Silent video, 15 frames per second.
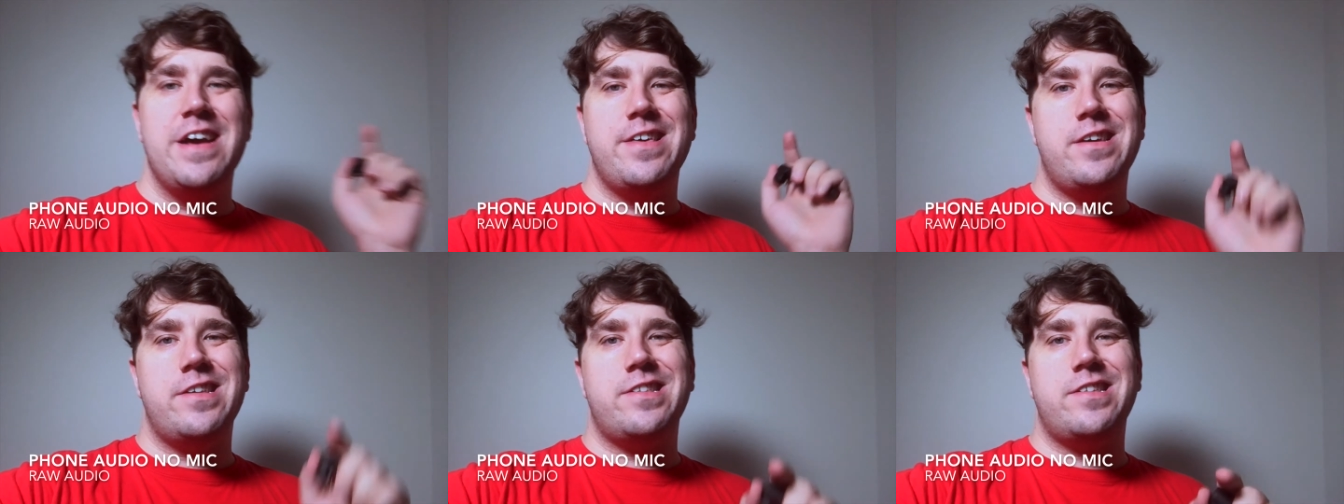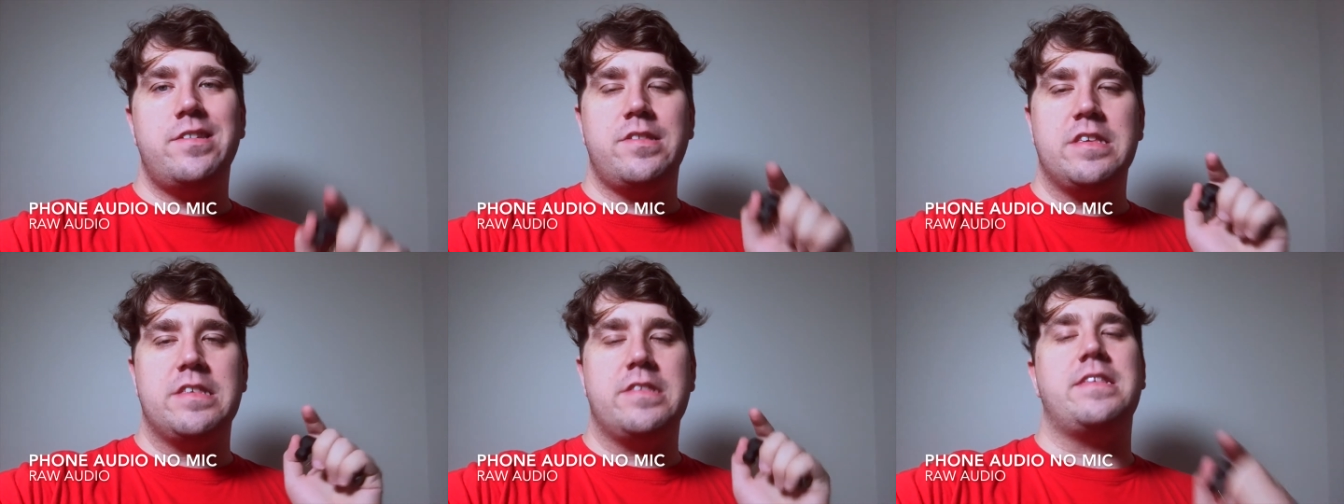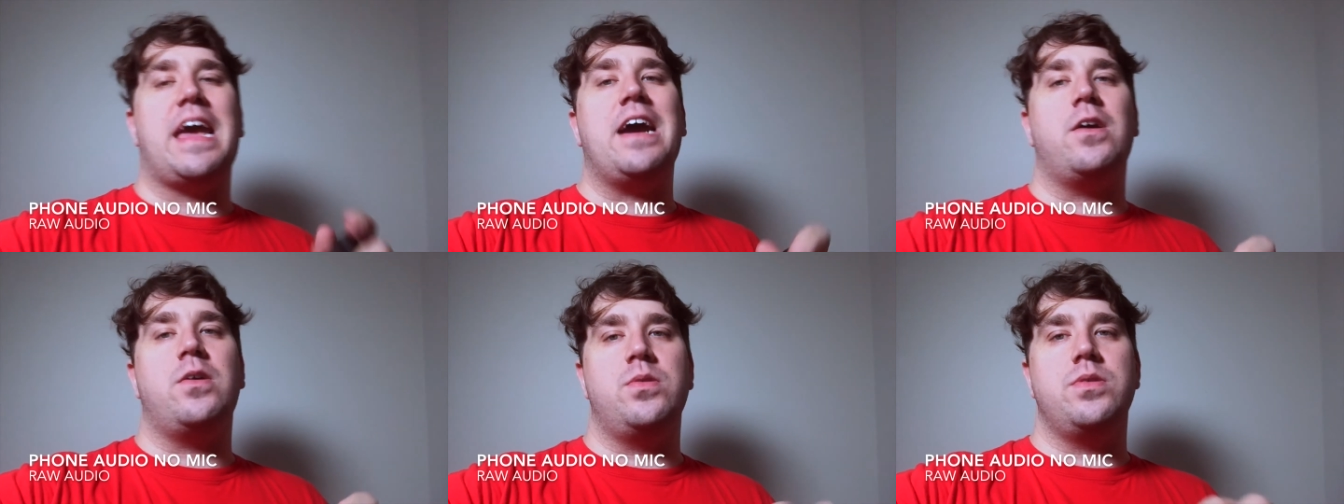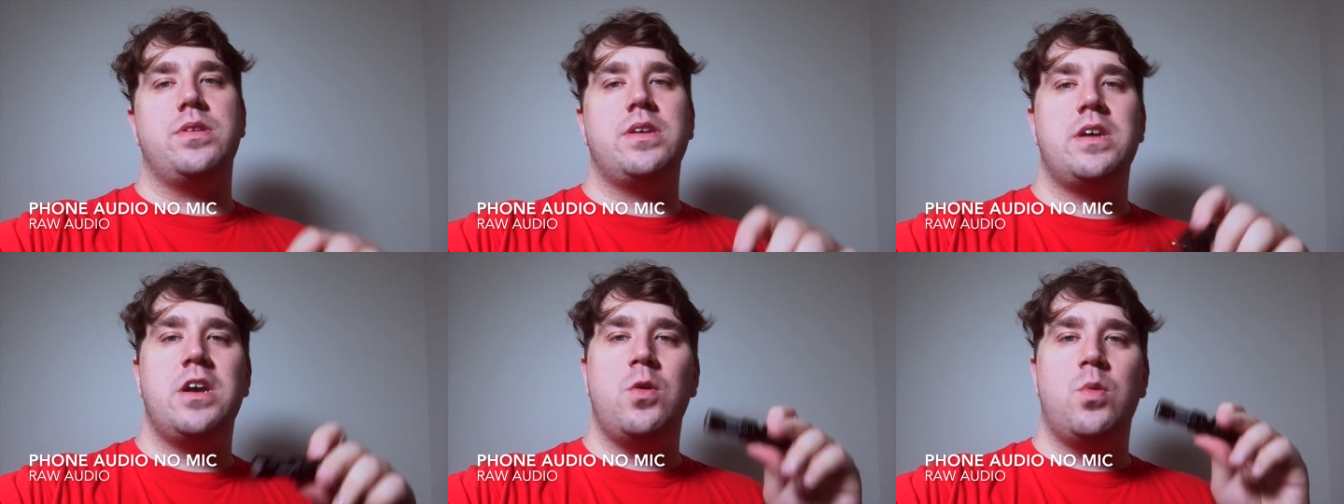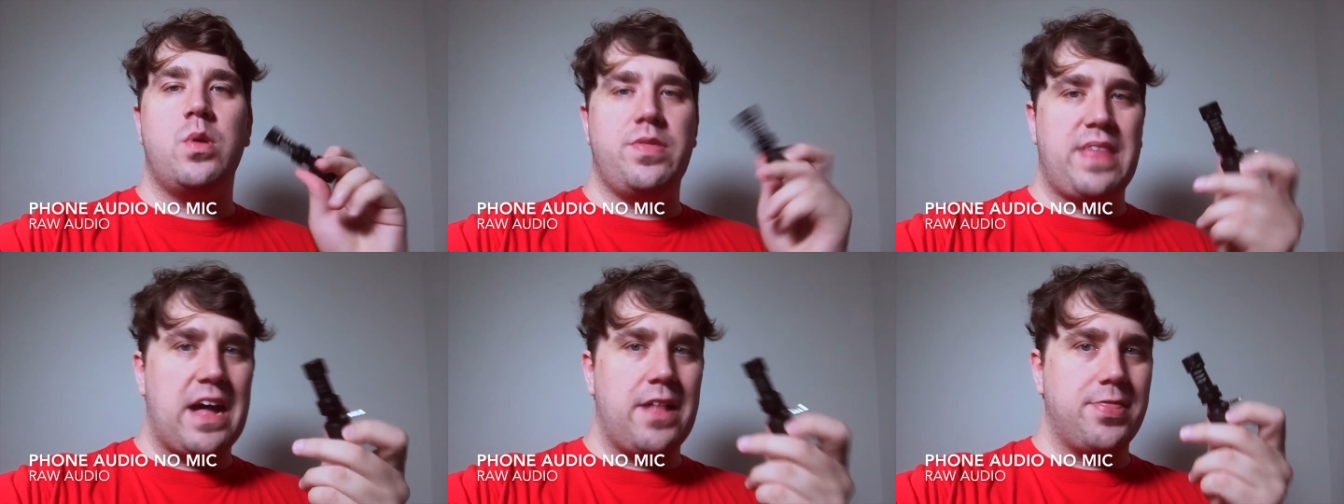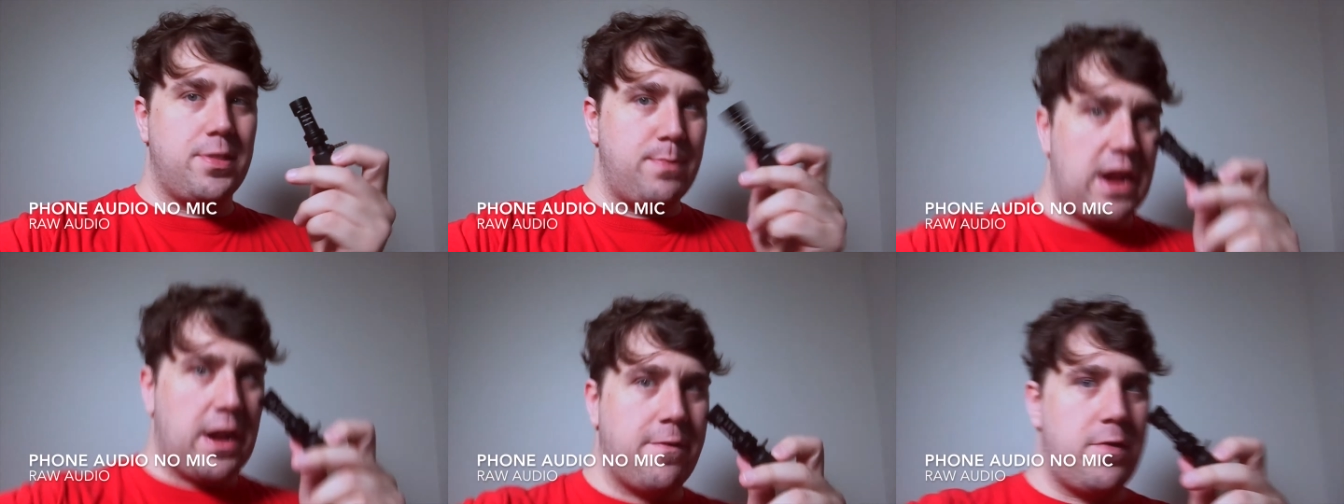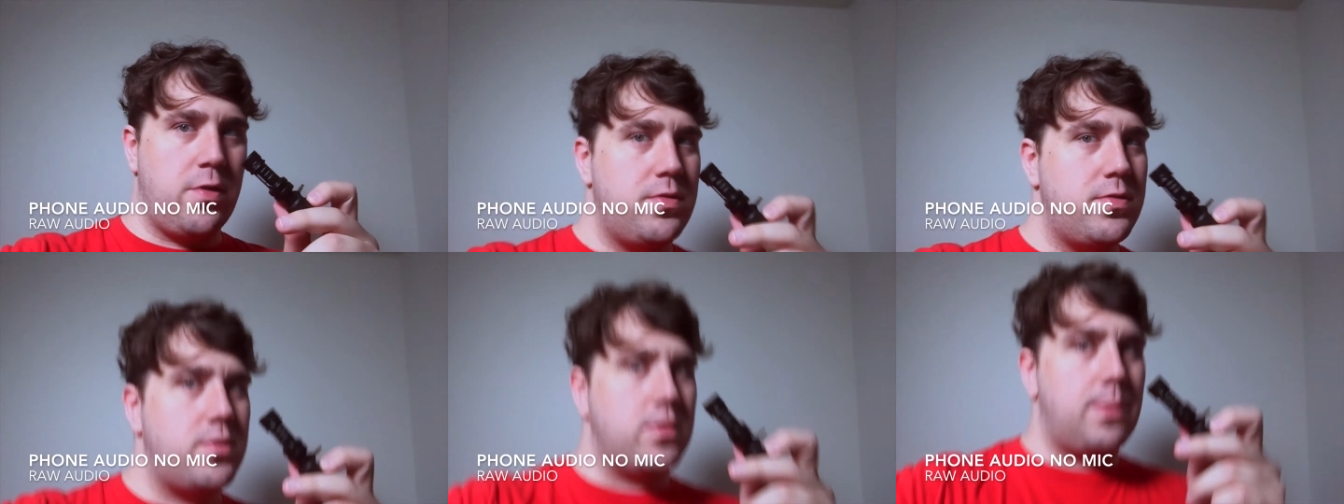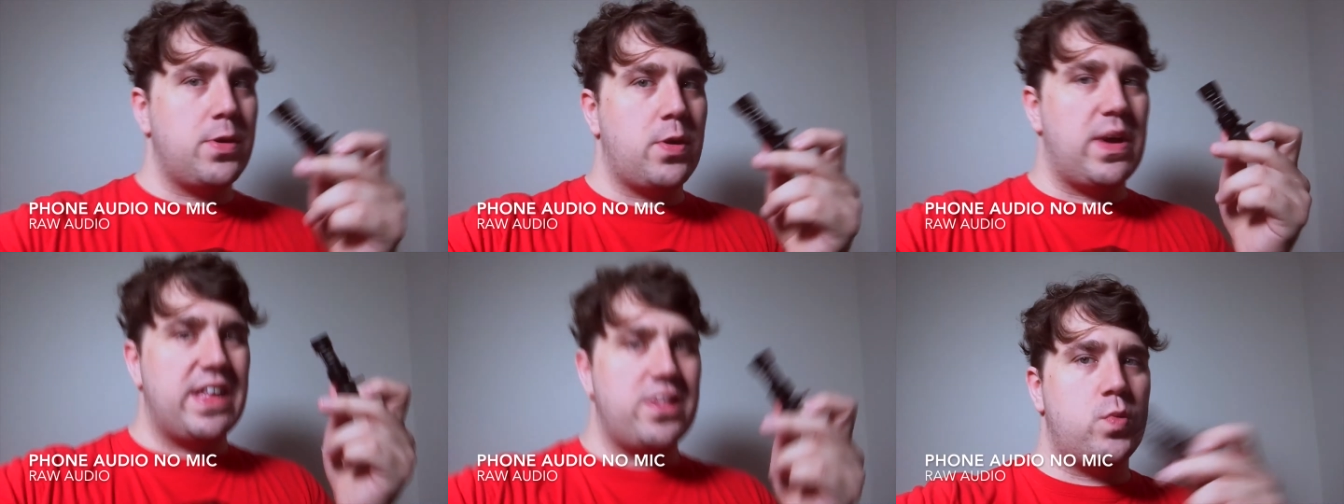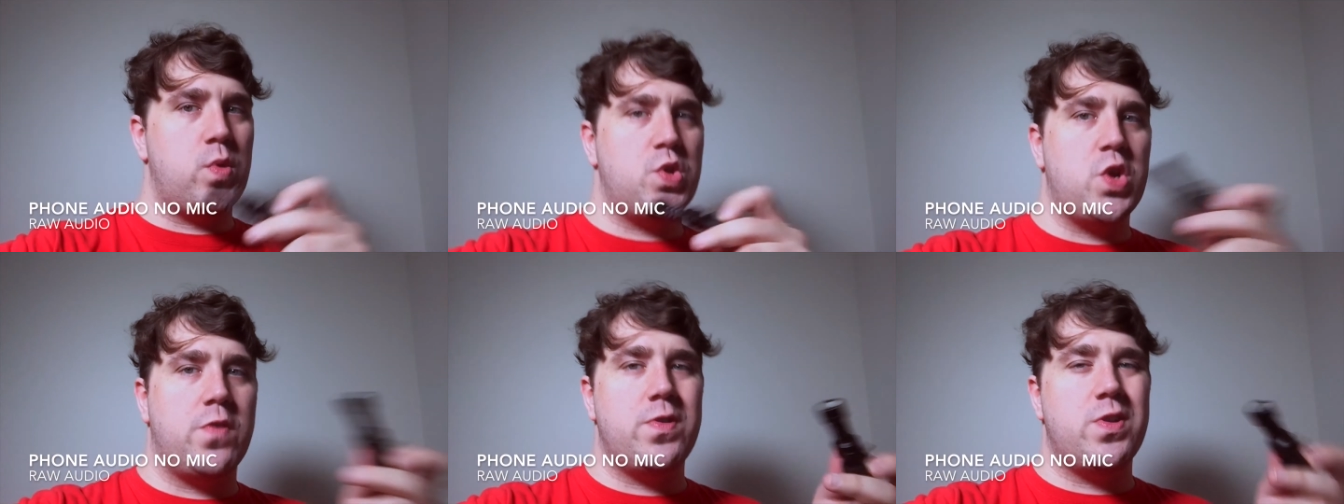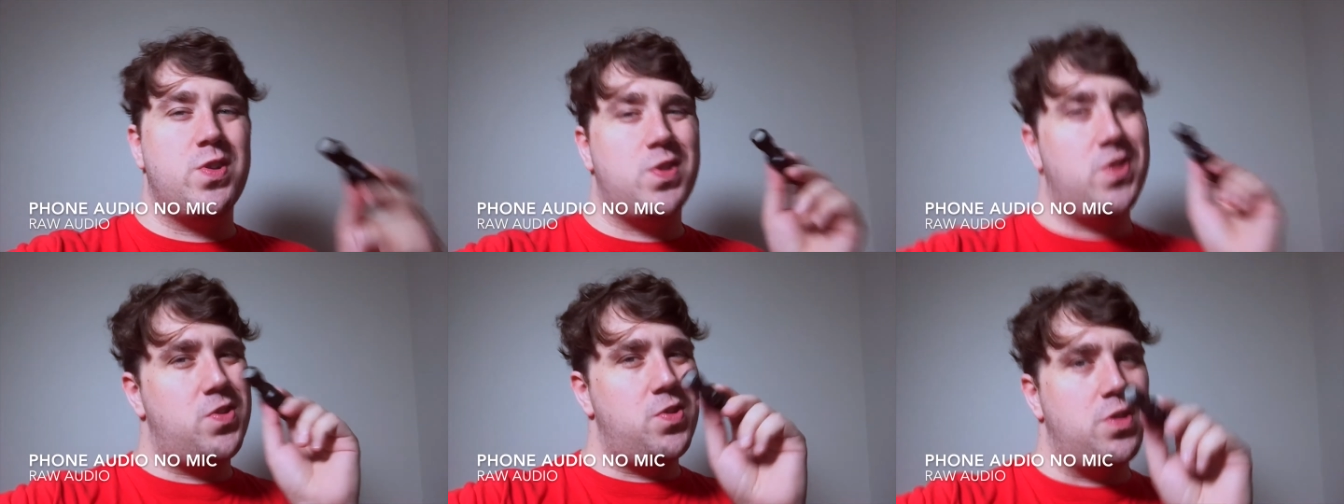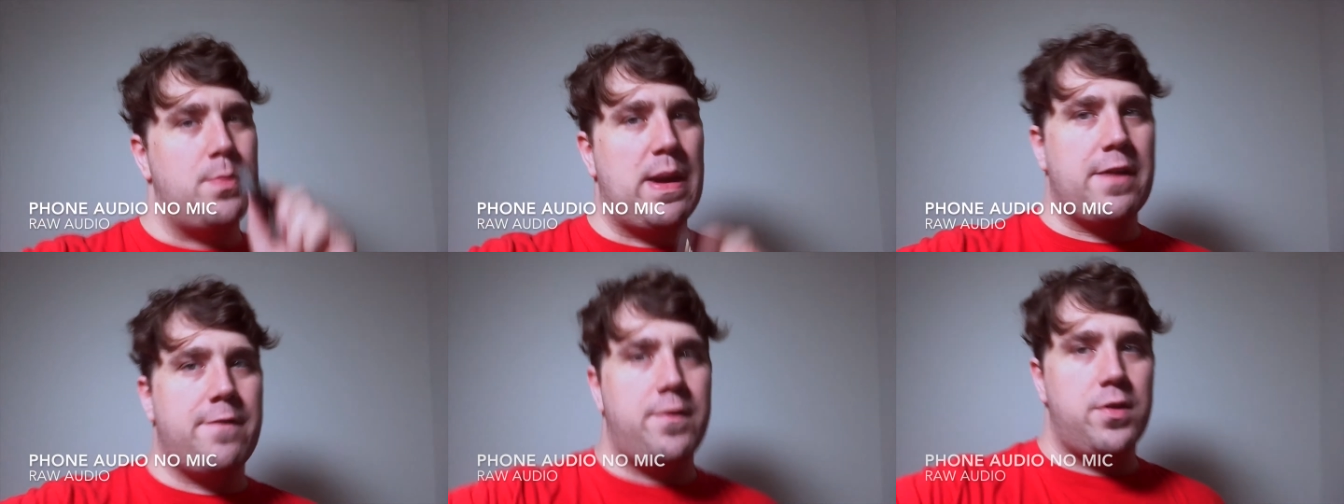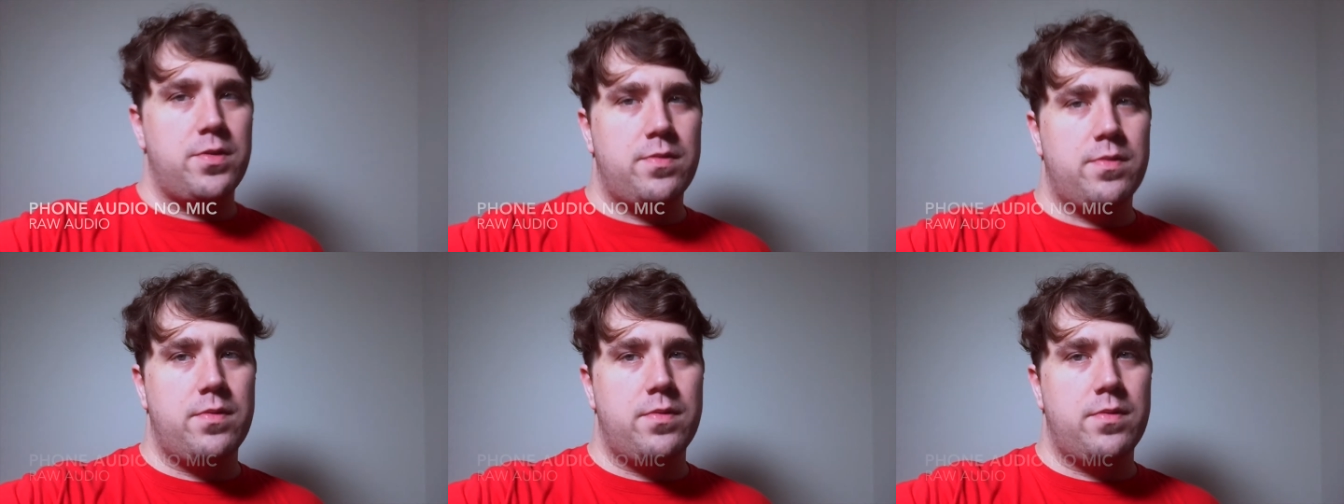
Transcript: this is the sound without the microphone. So let me go ahead and switch over to the microphone.